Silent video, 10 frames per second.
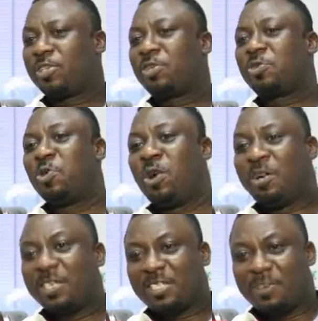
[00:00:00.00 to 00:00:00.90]
Talk to
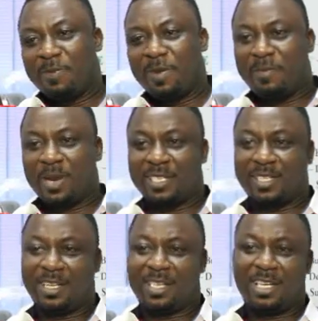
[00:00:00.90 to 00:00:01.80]
all these government
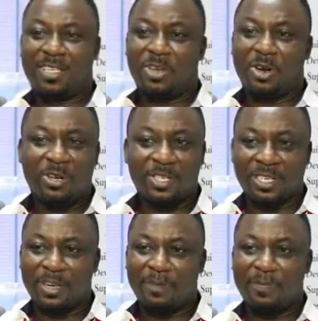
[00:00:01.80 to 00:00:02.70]
parastatals, all the
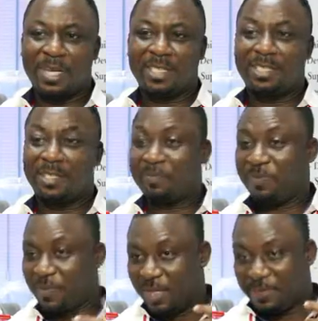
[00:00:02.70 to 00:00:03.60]
government,
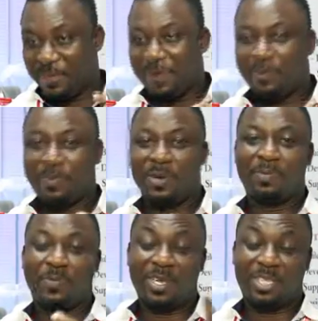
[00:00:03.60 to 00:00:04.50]
the big
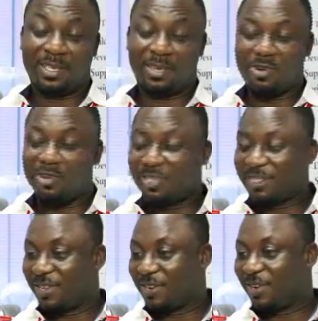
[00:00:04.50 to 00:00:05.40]
boys in court,
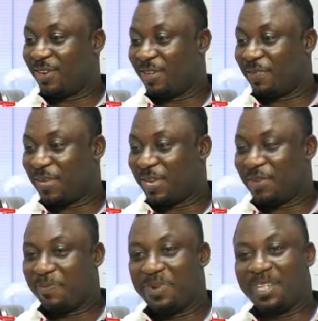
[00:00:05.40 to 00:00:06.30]
the big
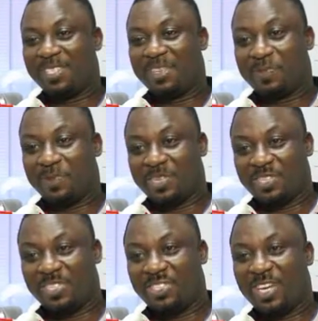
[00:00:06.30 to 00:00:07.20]
complaints, the
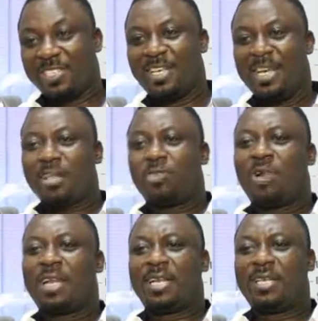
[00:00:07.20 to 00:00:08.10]
politicians, so
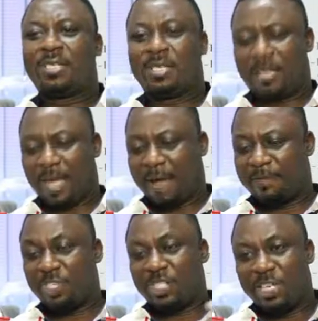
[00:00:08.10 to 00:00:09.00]
at least have
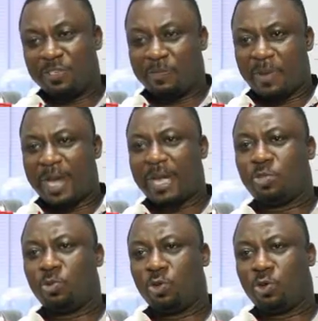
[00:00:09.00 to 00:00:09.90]
a change of mind and
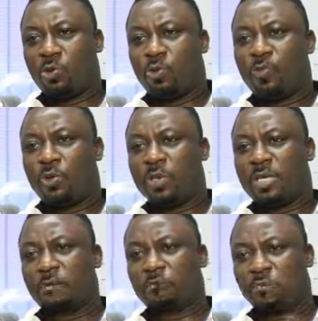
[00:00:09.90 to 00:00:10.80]
to look forward
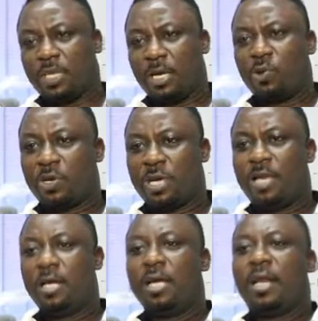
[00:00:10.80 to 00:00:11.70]
and say,
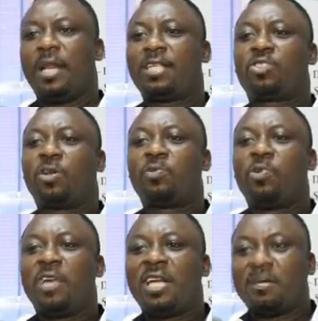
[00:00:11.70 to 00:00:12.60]
okay, let's stop
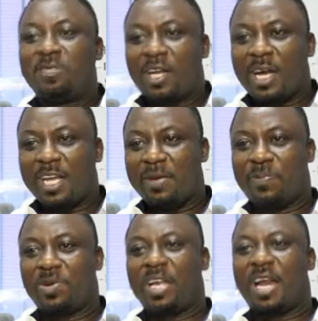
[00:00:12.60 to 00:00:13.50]
going after
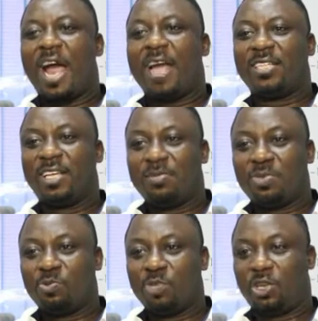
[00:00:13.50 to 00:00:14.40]
imported
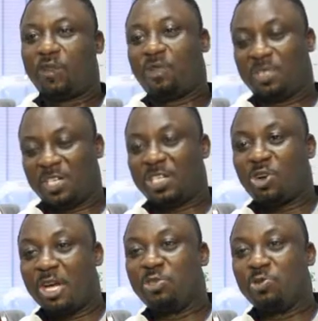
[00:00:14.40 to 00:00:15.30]
items, which of course they are
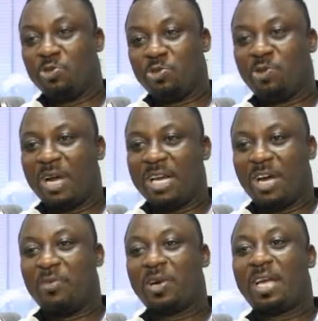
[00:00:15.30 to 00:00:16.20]
trying to do right
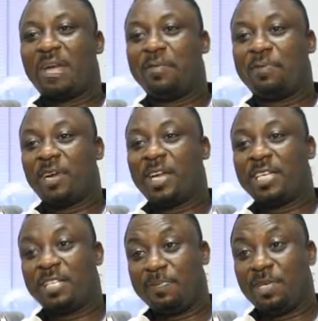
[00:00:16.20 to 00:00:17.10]
now, but it can be
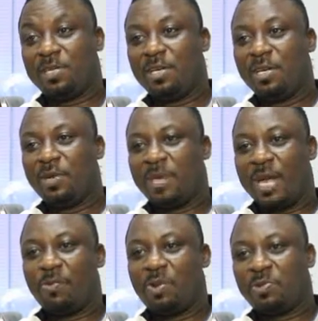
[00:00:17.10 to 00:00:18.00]
further deepened
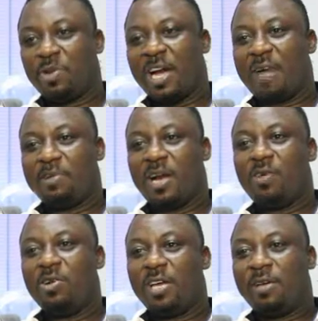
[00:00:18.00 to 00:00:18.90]
than what we have
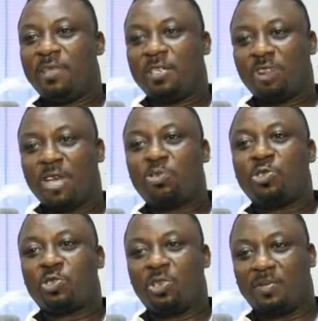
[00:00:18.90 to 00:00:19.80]
now. If they try to
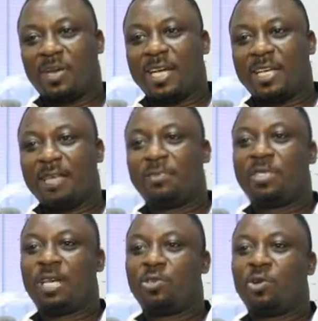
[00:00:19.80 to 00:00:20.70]
stop that and
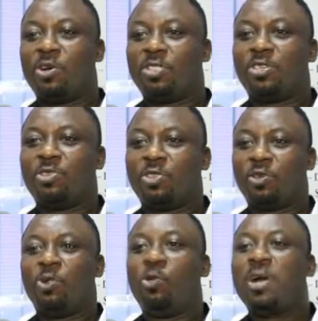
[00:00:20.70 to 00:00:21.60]
decide to concentrate
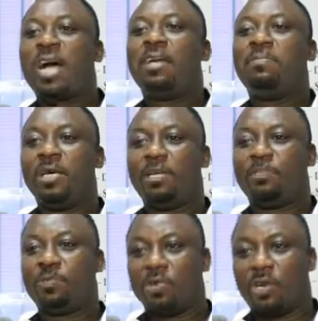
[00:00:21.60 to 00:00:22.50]
on locally made
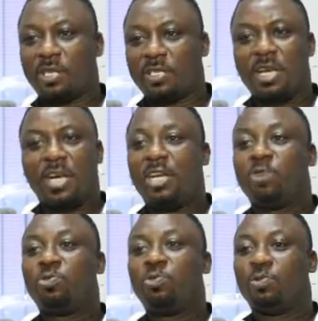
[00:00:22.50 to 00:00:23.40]
products,
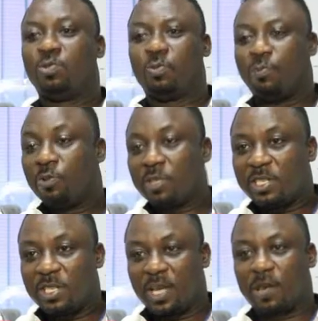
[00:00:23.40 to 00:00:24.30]
it will
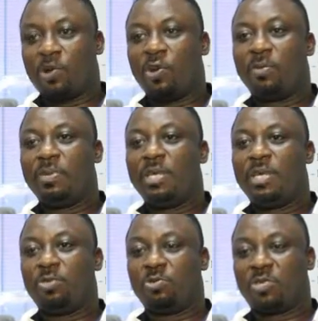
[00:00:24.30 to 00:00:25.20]
boost the economy.
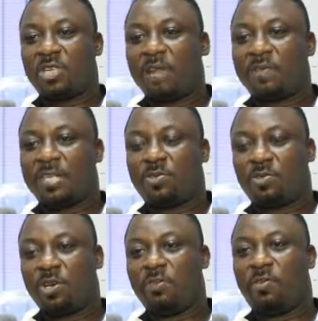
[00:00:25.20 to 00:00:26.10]
It will serve as
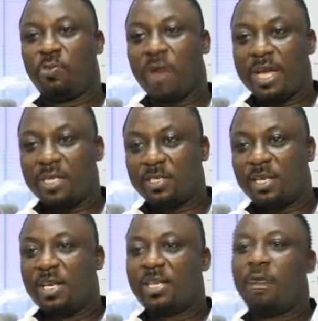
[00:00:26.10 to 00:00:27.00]
one of the ways
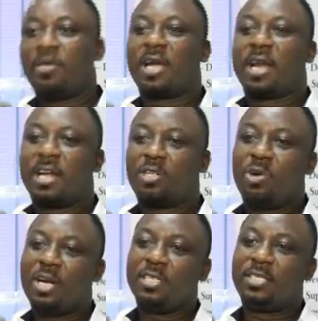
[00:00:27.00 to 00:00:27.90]
that we can
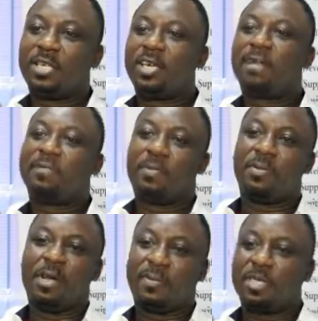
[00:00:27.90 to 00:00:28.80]
actually take them from
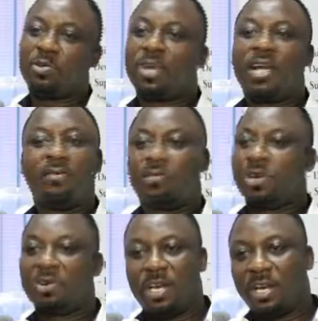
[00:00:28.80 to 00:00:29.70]
a particular level to
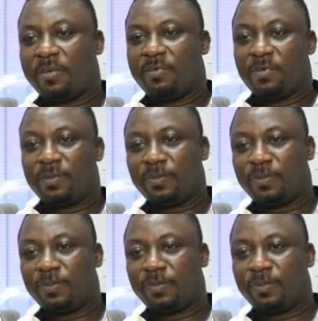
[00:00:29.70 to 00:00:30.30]
another level.